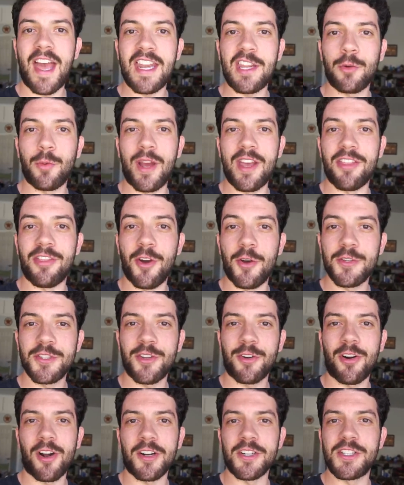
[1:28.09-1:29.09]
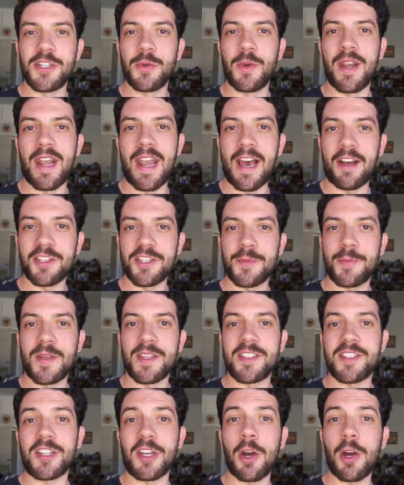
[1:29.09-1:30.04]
Anyway, those are our two announcements.